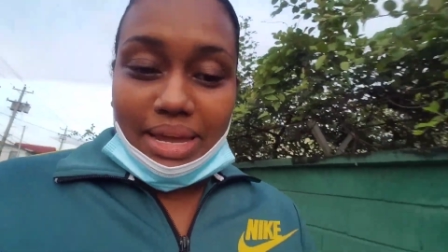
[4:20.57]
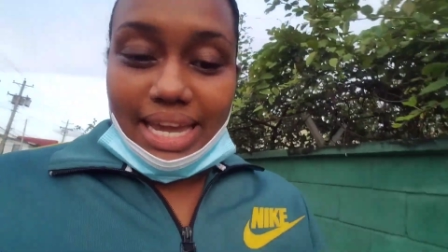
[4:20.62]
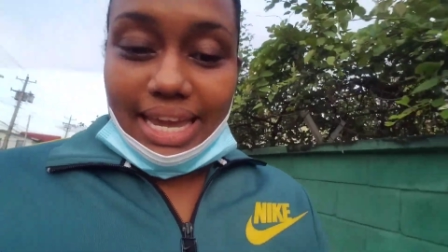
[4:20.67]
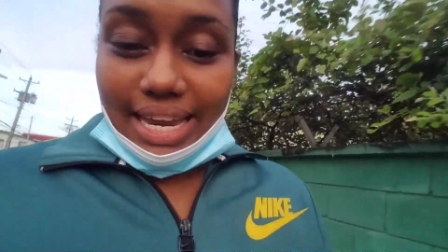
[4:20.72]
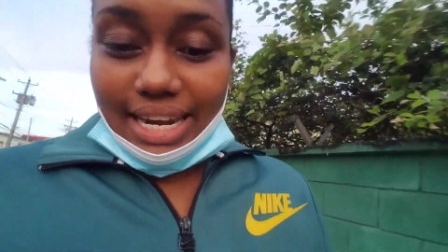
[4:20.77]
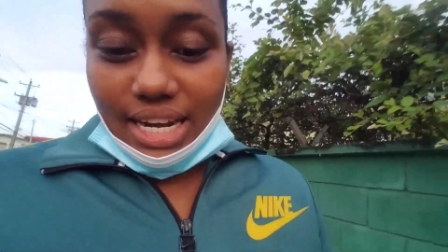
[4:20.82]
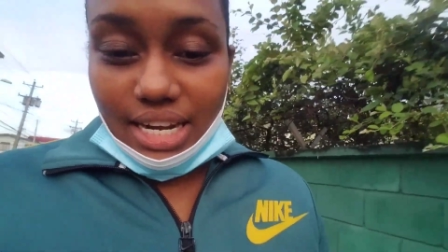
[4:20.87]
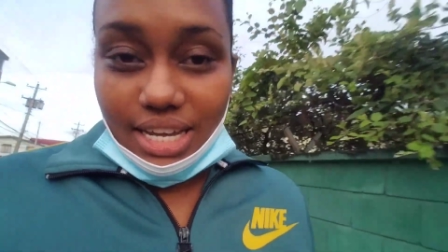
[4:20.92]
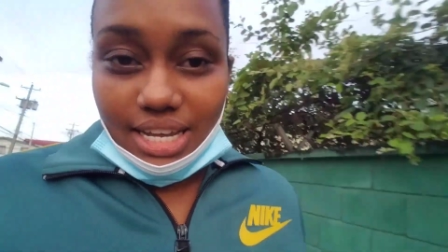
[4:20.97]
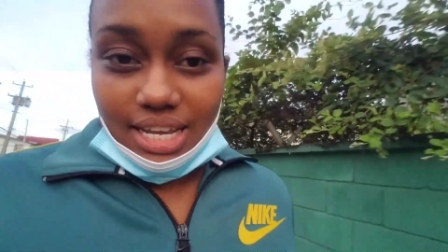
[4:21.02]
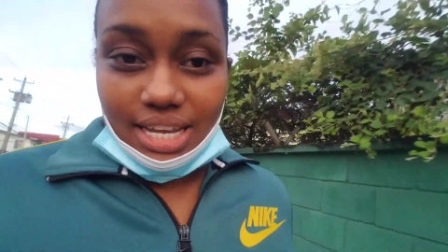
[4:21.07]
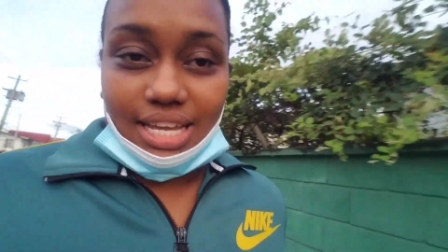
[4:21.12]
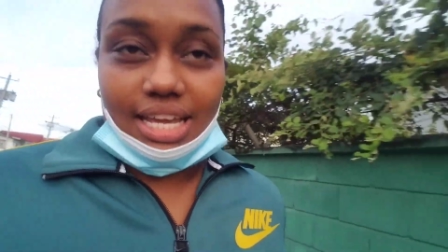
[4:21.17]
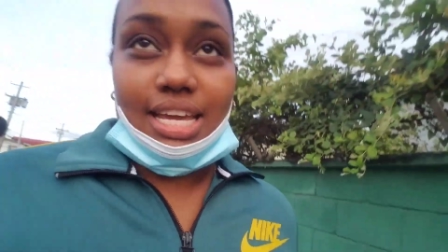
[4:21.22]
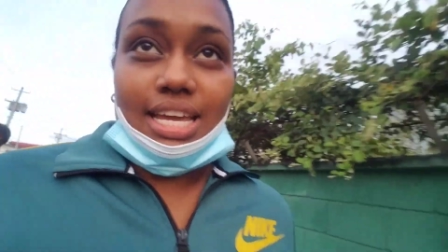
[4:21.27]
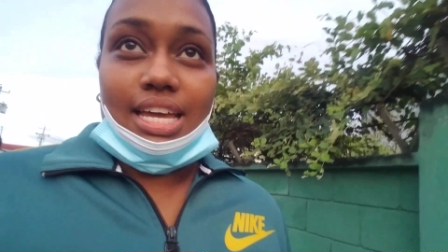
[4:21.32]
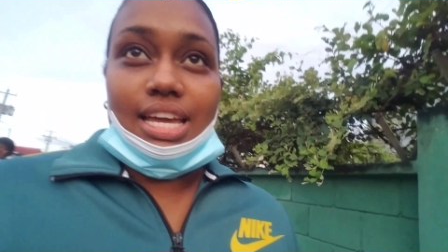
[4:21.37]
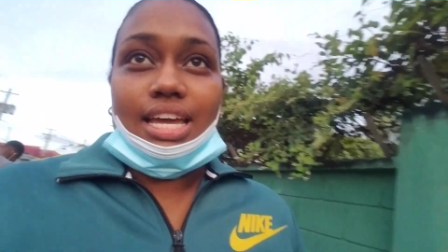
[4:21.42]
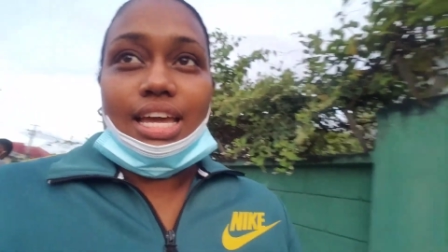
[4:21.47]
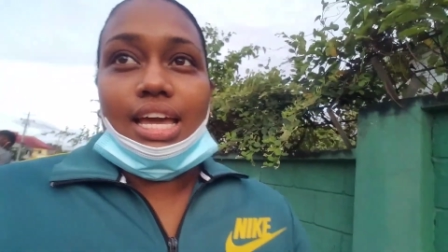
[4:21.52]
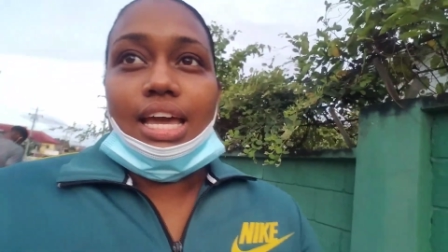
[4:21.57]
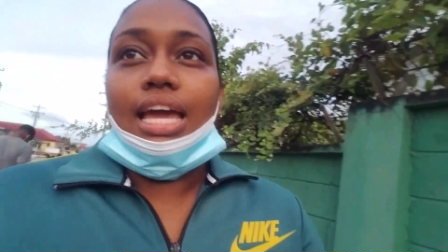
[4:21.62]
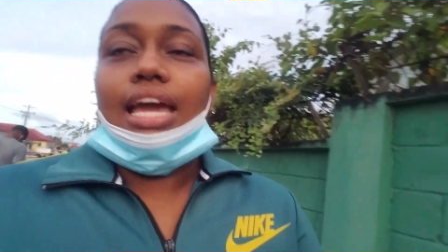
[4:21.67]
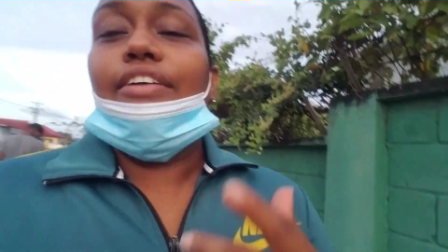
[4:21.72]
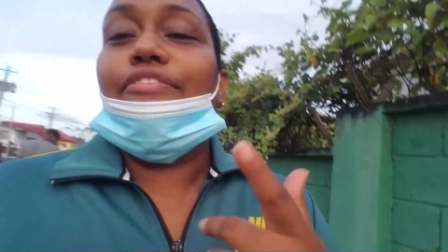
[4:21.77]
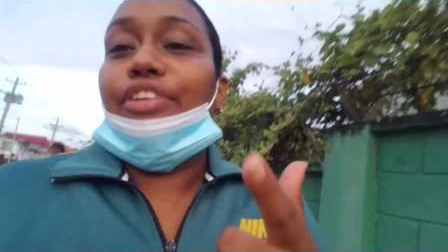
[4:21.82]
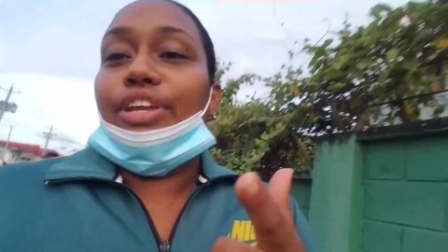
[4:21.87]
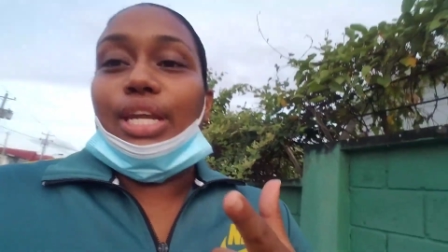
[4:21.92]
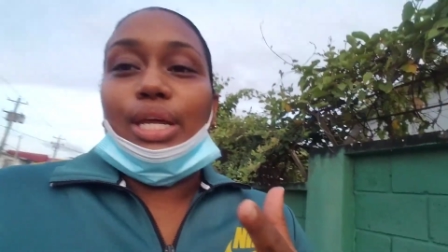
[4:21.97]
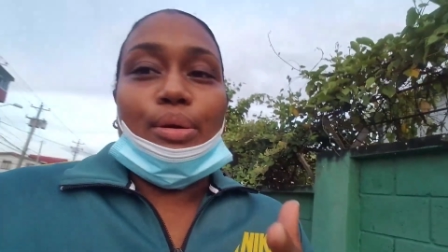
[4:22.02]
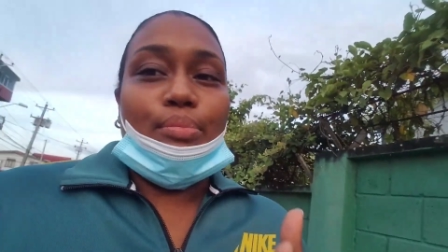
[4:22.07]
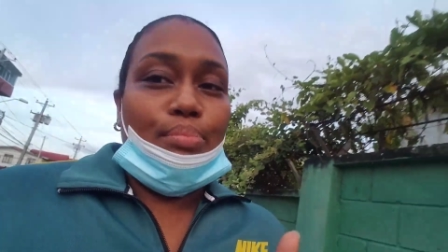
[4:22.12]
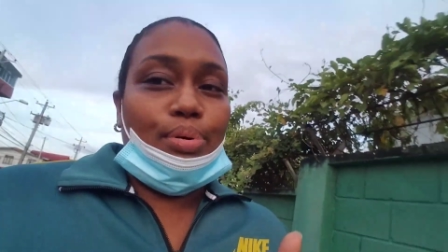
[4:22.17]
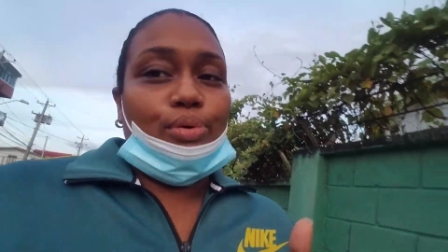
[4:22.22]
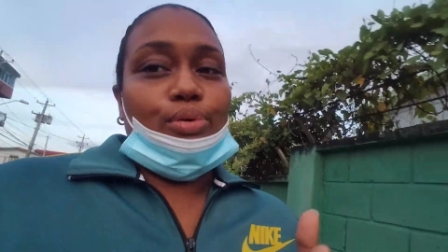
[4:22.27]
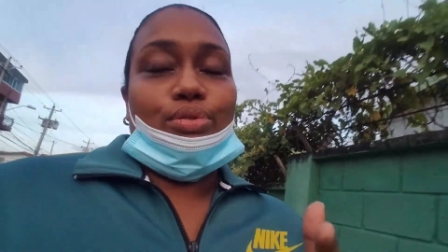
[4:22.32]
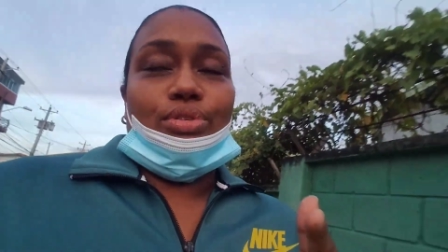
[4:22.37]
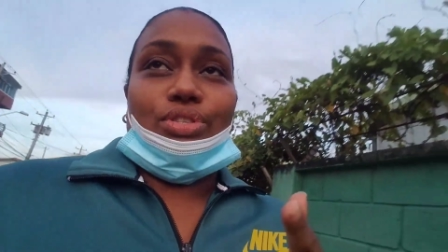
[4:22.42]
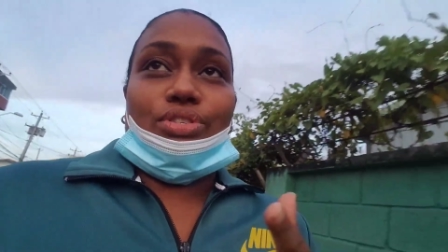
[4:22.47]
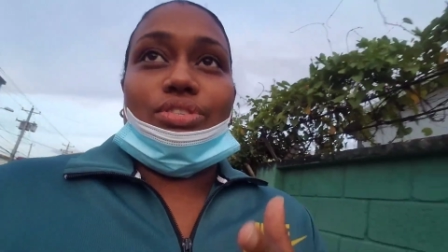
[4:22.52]
made if you didn't
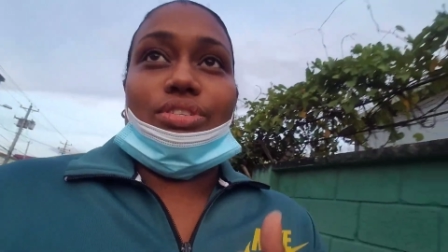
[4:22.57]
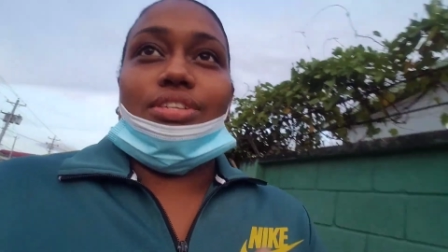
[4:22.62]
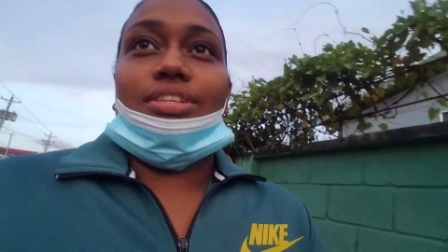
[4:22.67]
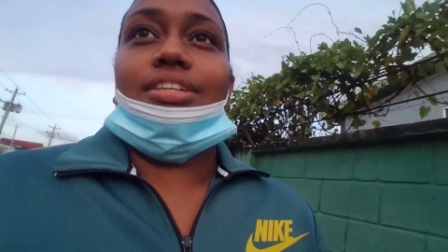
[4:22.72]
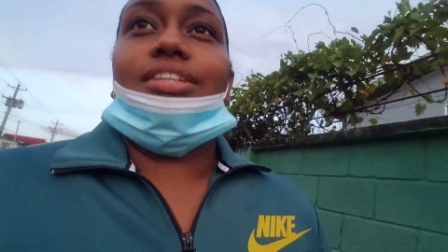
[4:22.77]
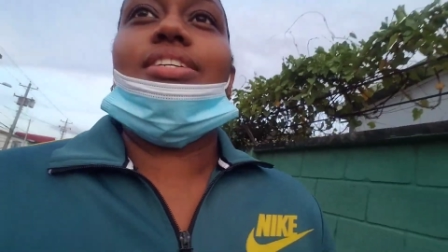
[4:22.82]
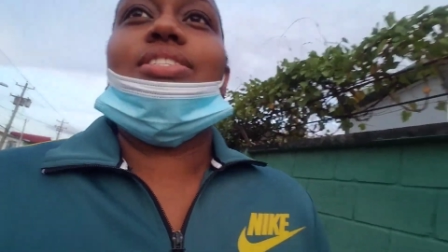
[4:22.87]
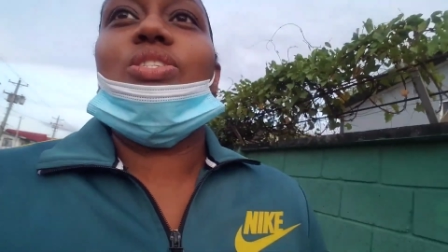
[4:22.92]
post.